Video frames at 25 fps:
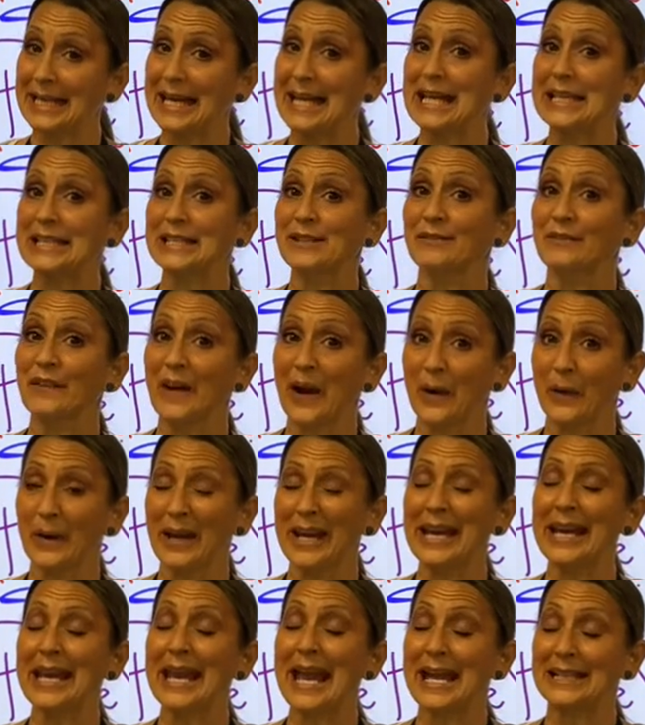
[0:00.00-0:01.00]
It's
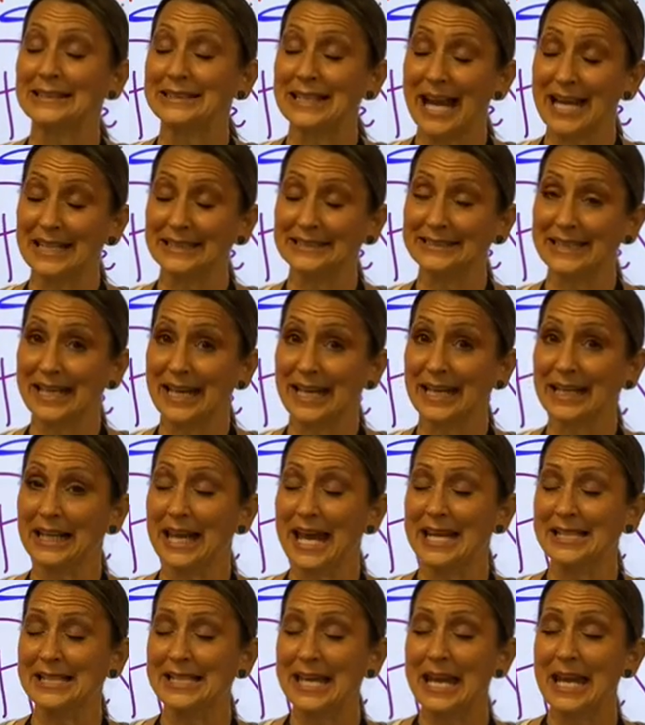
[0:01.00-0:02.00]
very, as I say in
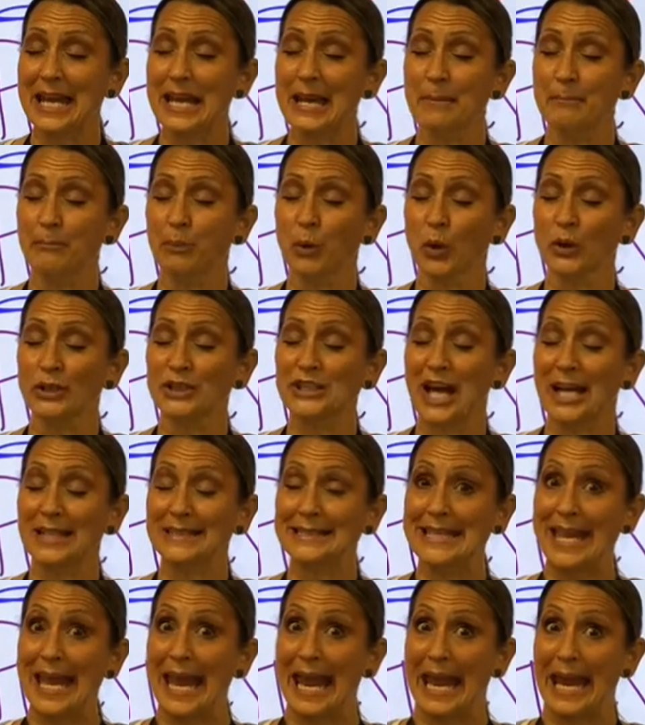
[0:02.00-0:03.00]
class,
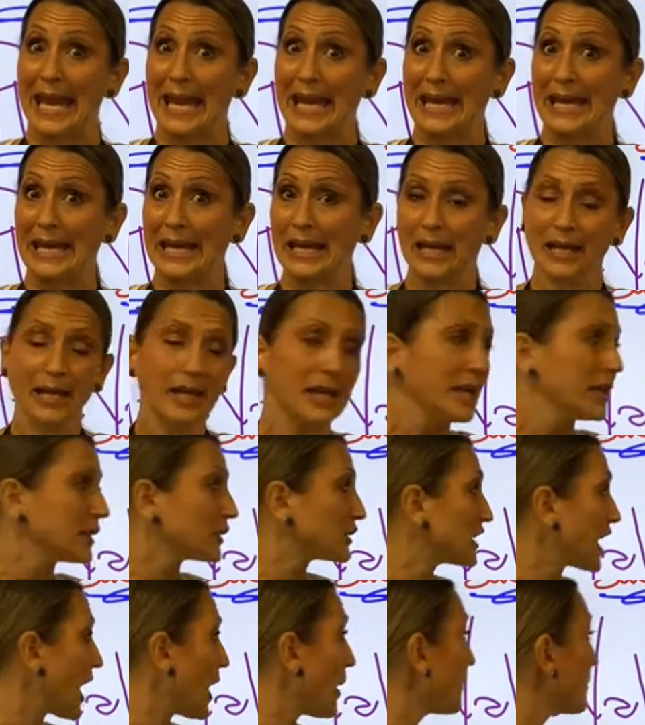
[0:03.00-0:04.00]
importante.
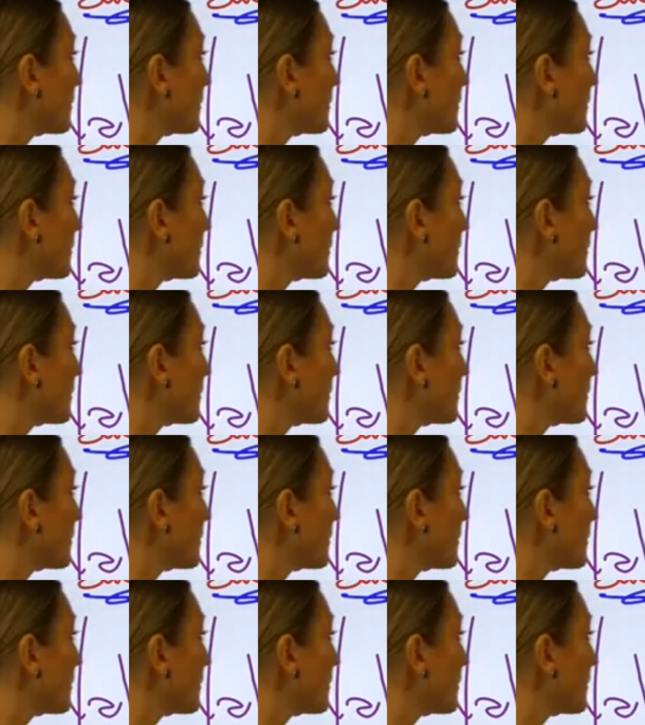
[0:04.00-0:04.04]
So